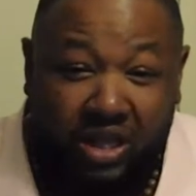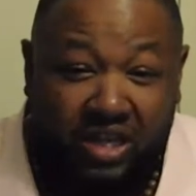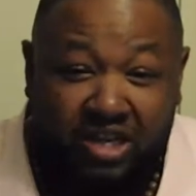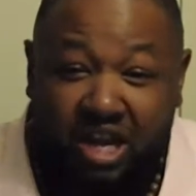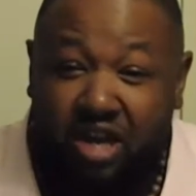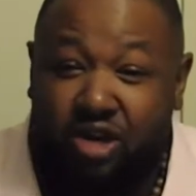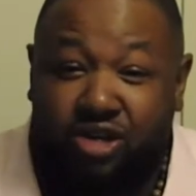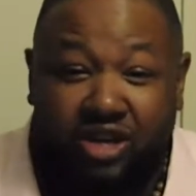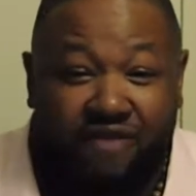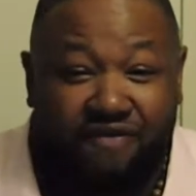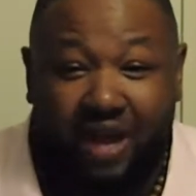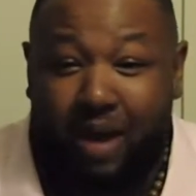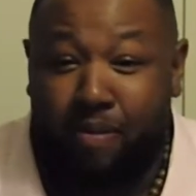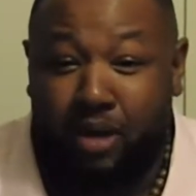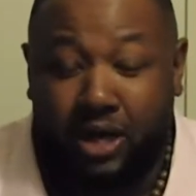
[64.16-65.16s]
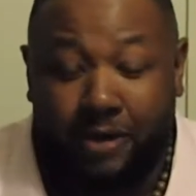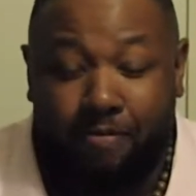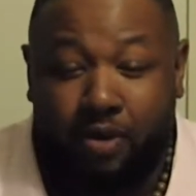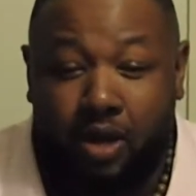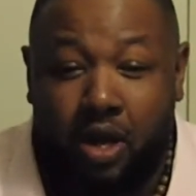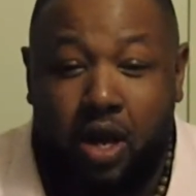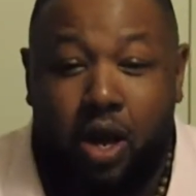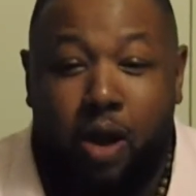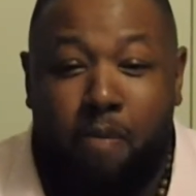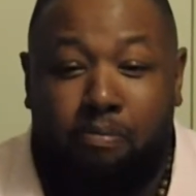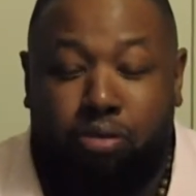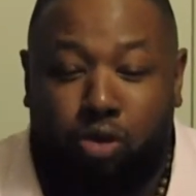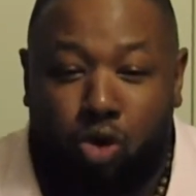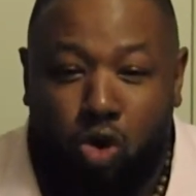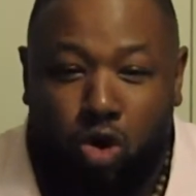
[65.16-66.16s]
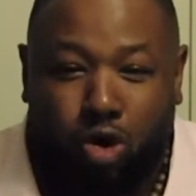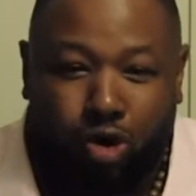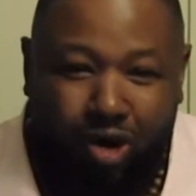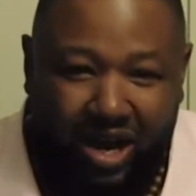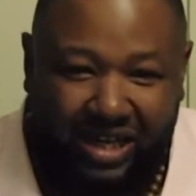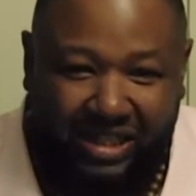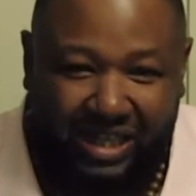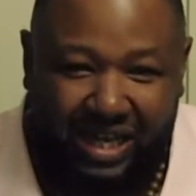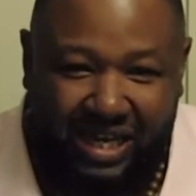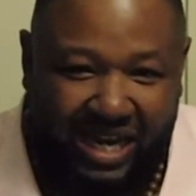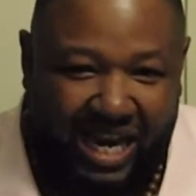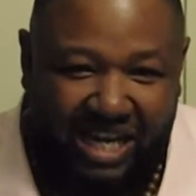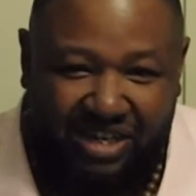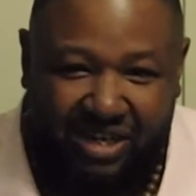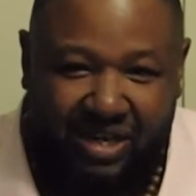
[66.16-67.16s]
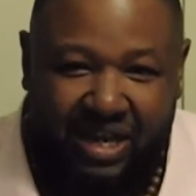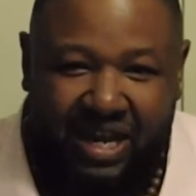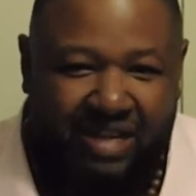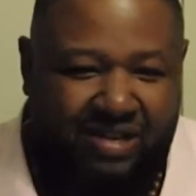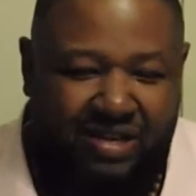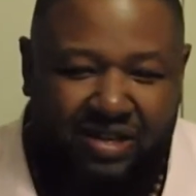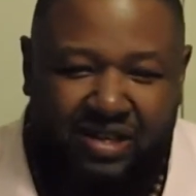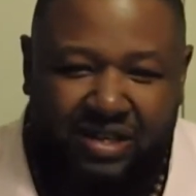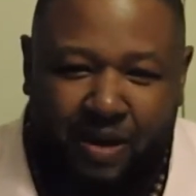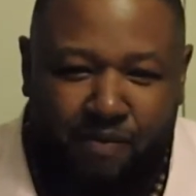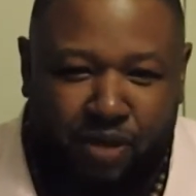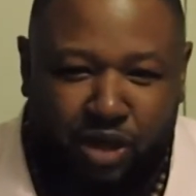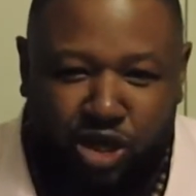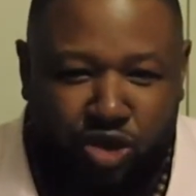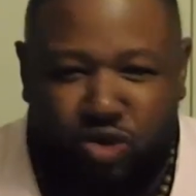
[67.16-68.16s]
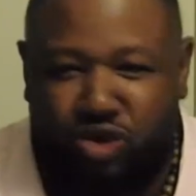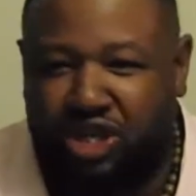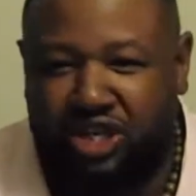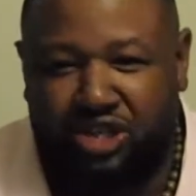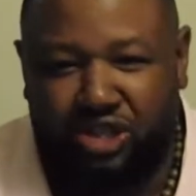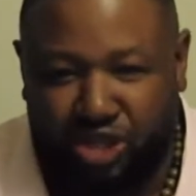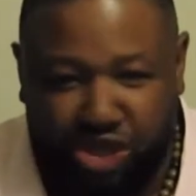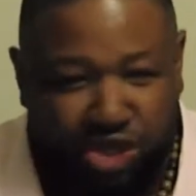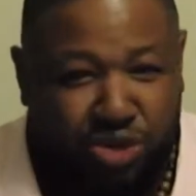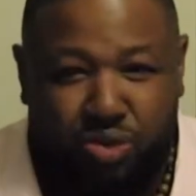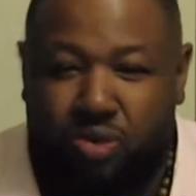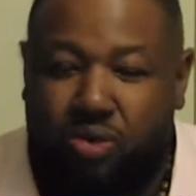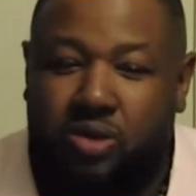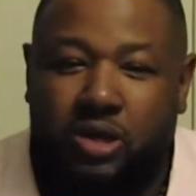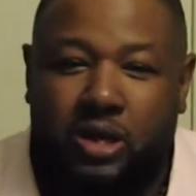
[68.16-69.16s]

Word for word: with this energy, family. Procrastination isn't something you just do.